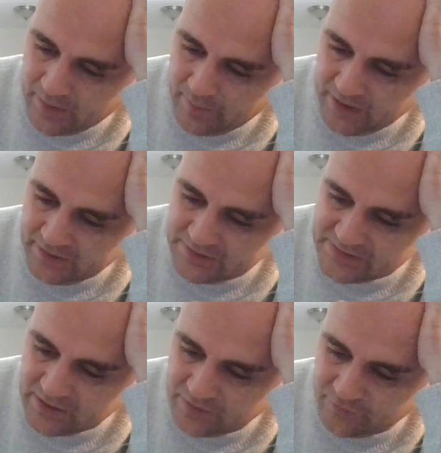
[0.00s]
maze
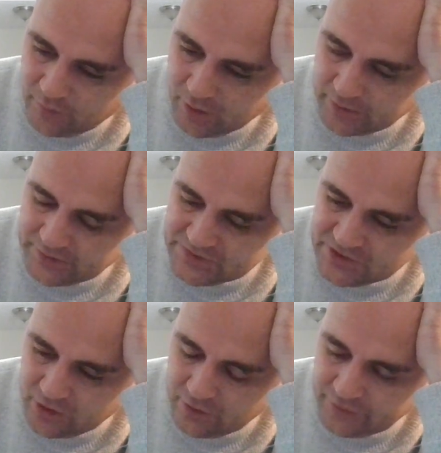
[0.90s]
of market
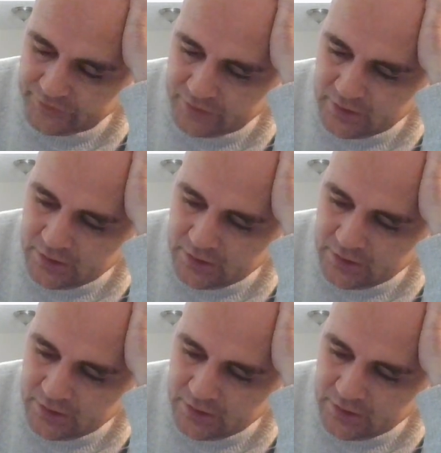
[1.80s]
stalls